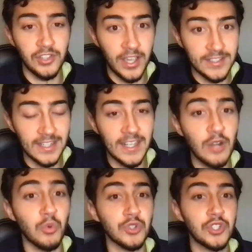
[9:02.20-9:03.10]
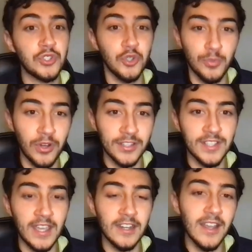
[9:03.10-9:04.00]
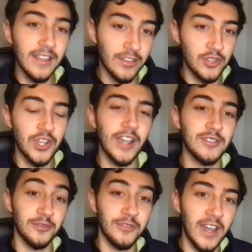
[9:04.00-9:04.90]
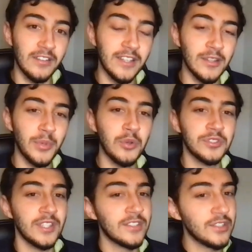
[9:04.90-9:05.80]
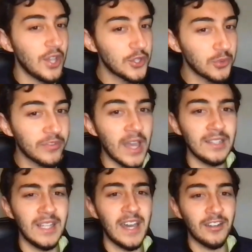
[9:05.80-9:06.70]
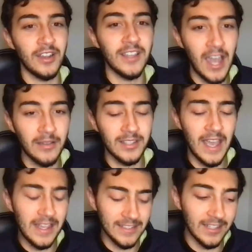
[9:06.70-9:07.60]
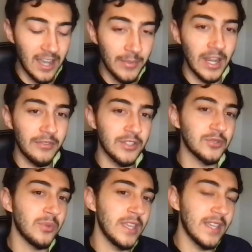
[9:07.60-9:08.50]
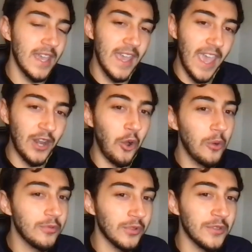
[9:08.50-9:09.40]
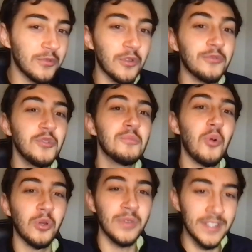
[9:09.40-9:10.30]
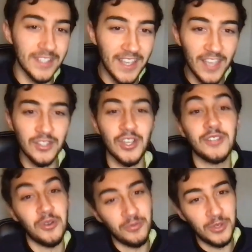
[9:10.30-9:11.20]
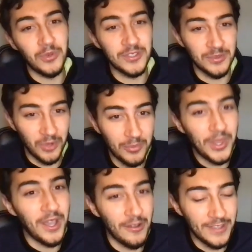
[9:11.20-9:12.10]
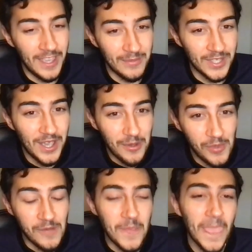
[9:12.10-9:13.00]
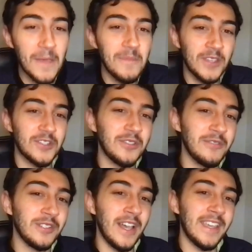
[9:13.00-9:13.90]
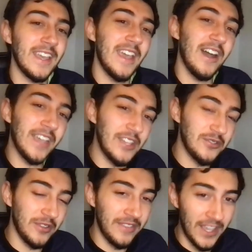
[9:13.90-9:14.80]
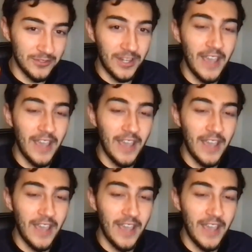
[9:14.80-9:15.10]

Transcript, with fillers: Giants. And again, we're super excited that the Giants are finally in the postseason. So we've got a lot of great content coming out this week, and hopefully for a few more weeks as the Giants hopefully win some more playoff games. But make sure to leave a like. I'll catch you on the next one.